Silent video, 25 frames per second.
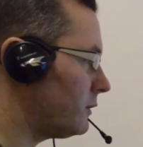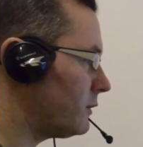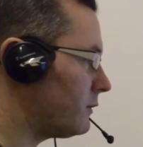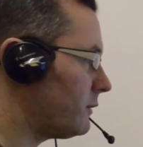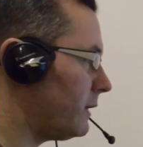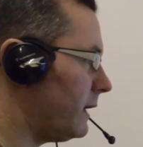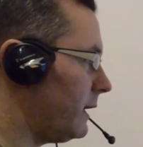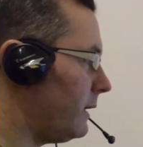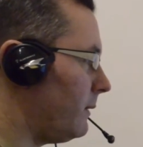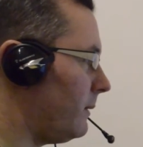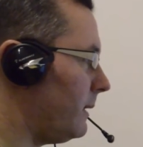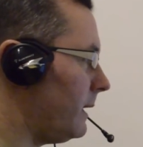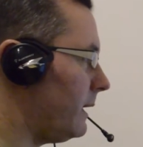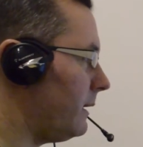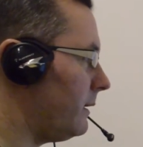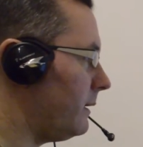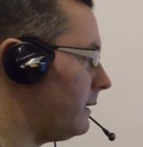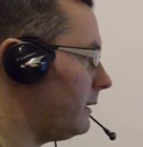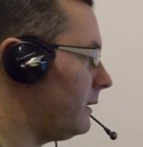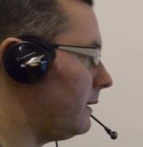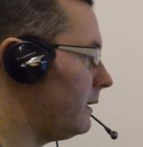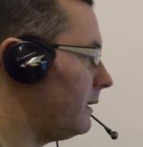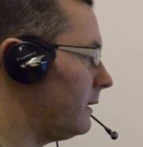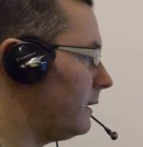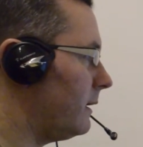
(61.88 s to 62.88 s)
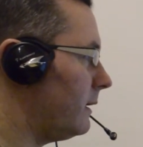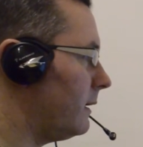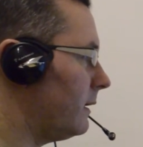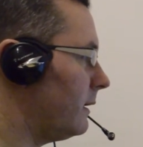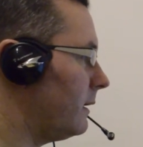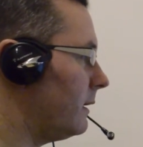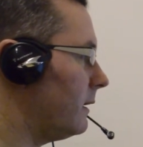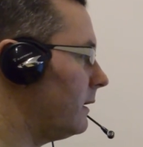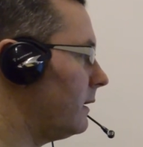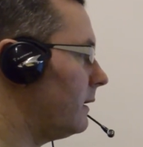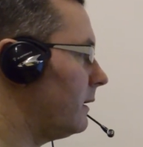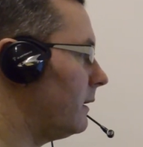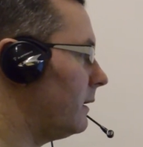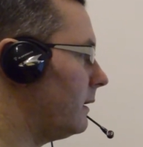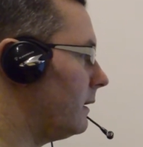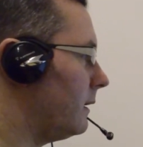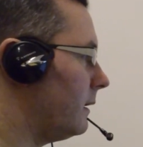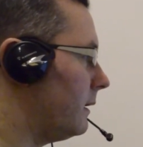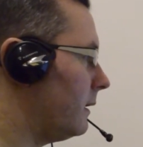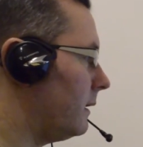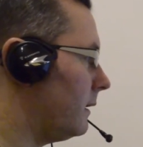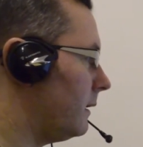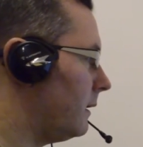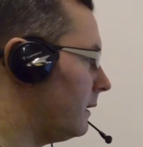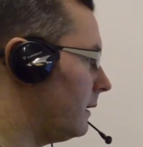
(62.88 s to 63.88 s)
Originally it was a
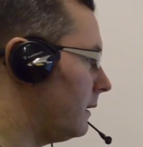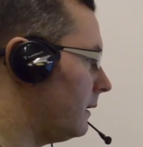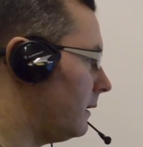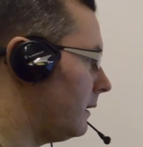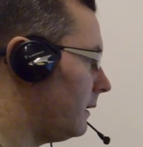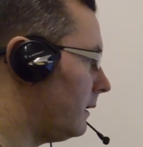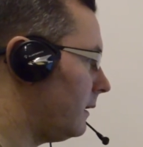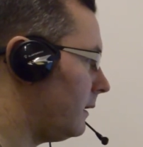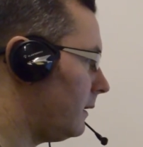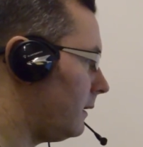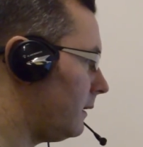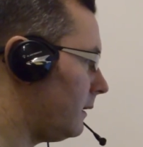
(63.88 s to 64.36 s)
tool called